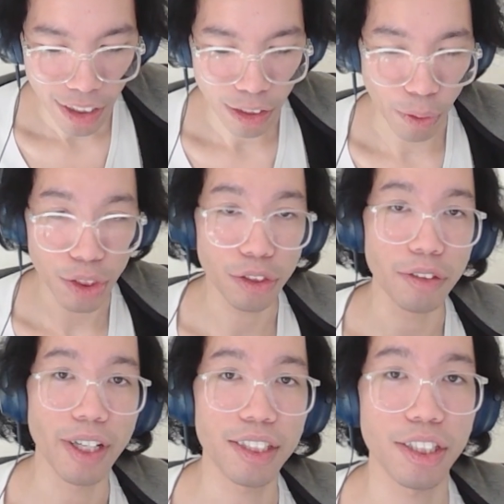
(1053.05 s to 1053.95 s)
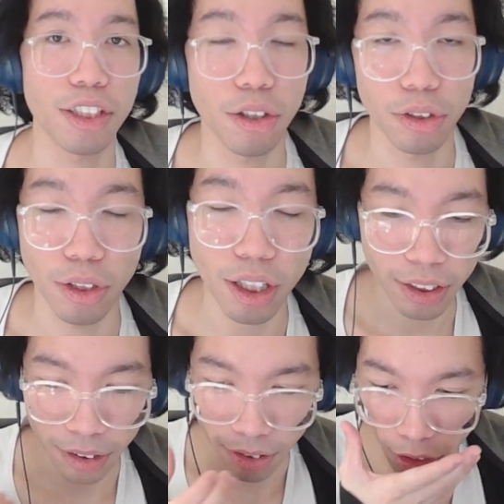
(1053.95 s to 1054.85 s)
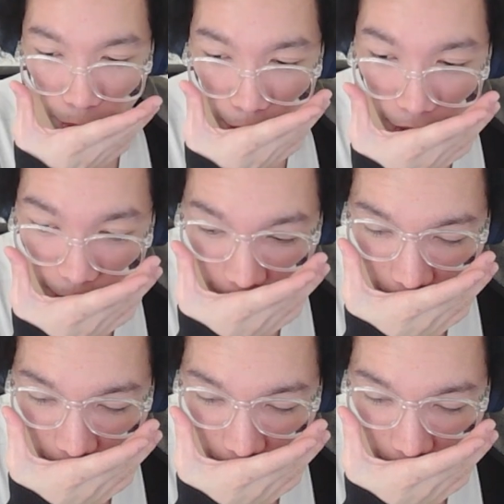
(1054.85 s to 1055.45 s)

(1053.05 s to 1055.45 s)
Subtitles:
your device is on lock mode,